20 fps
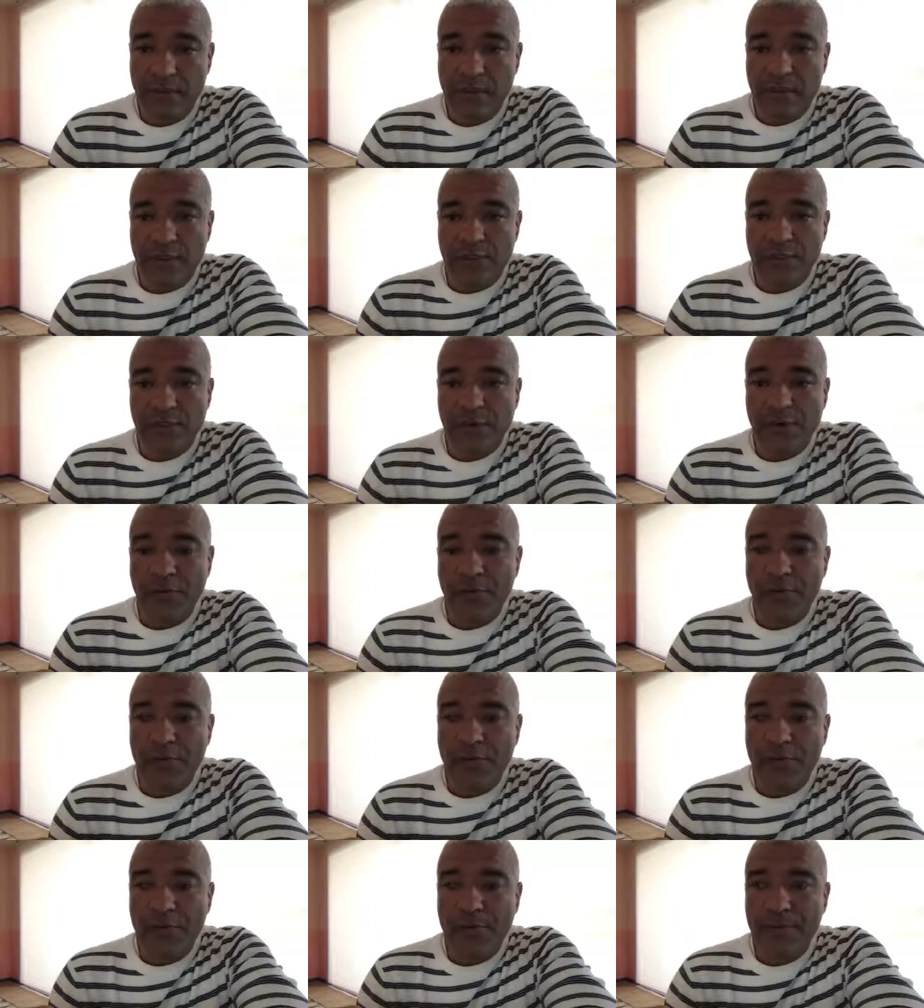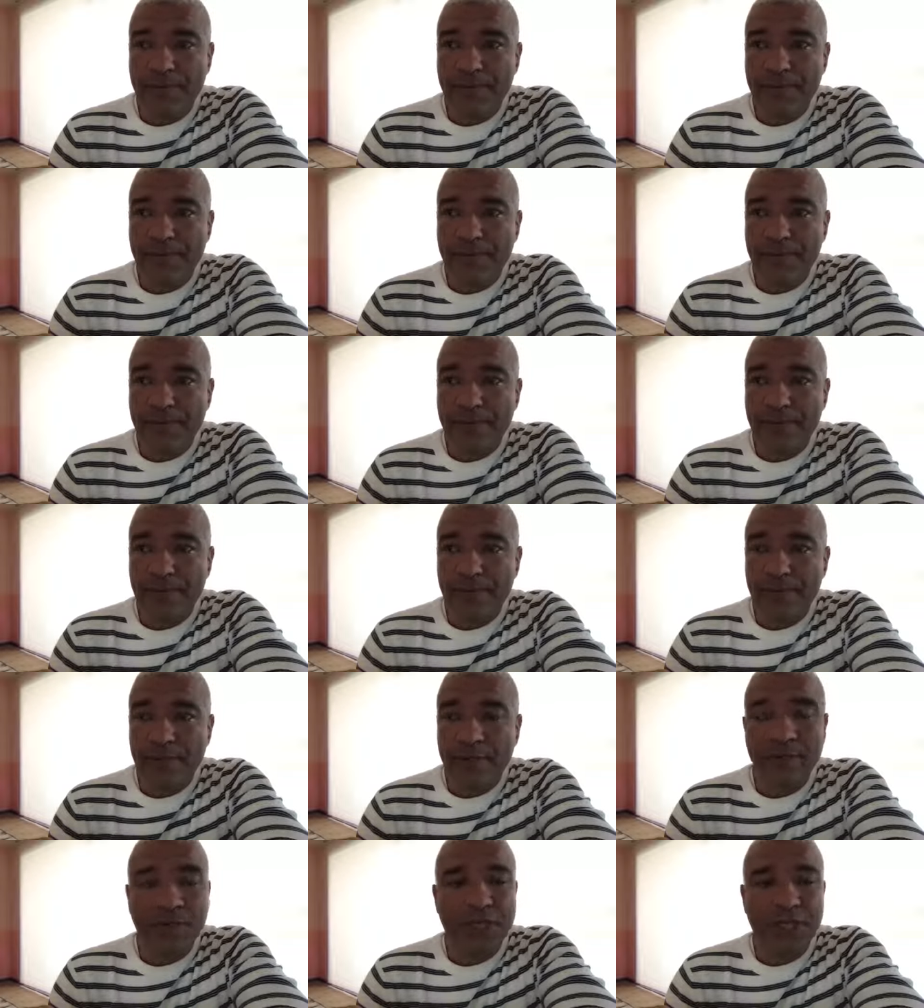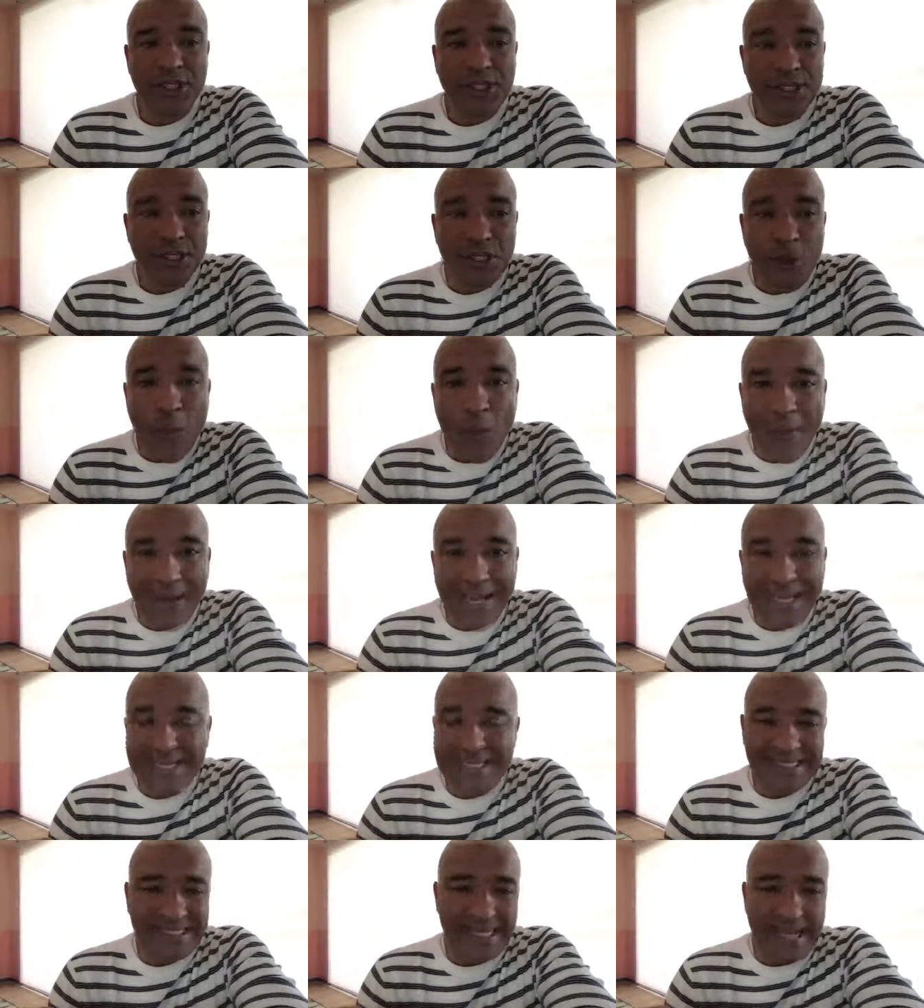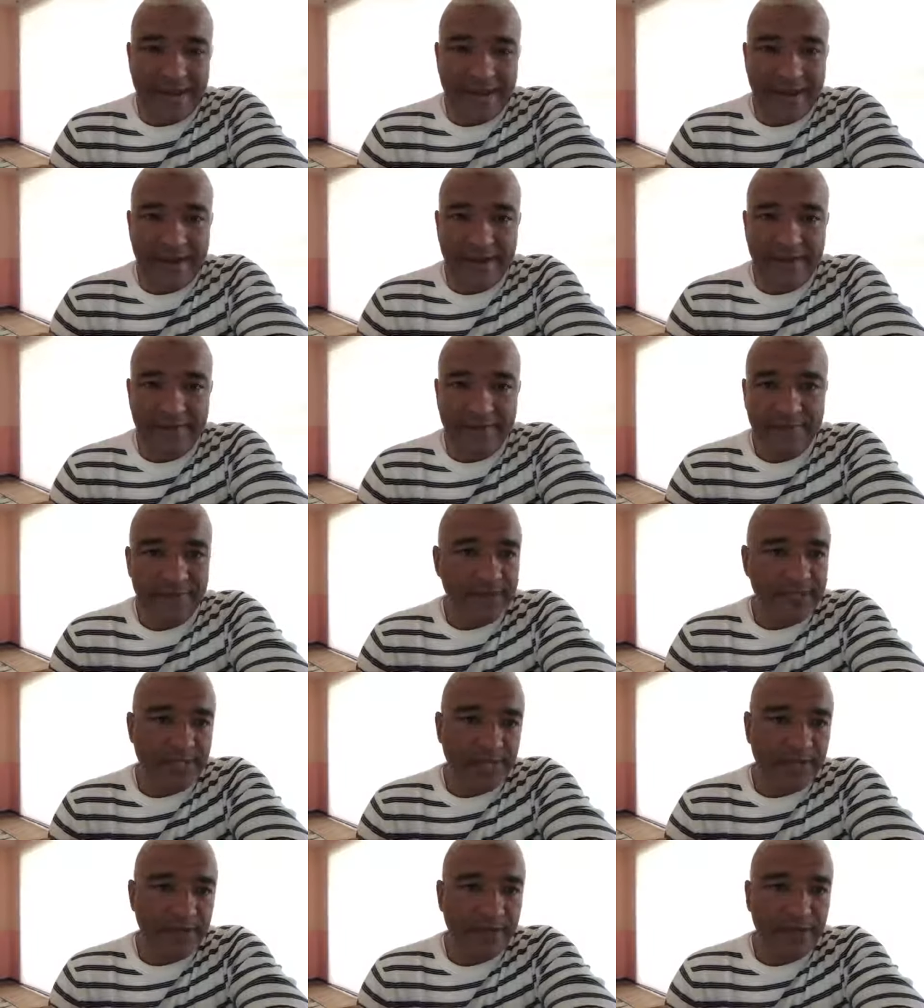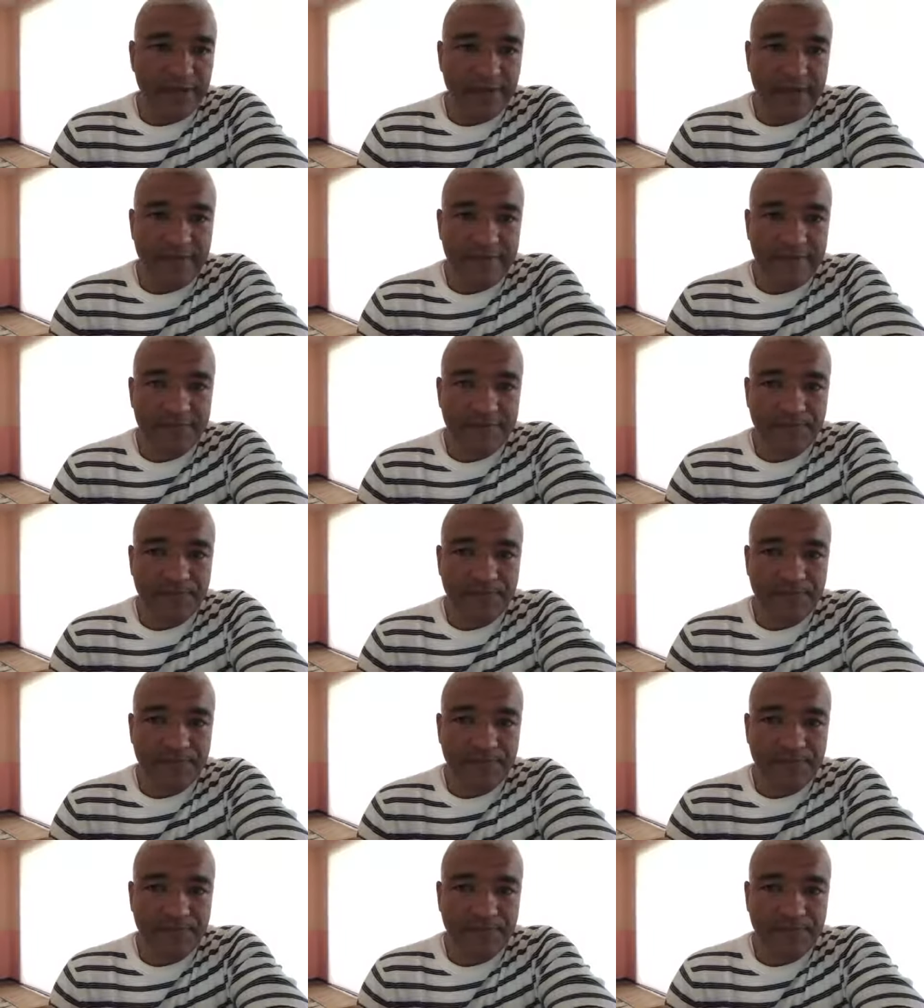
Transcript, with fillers: So just knowing is not enough, it's not good enough.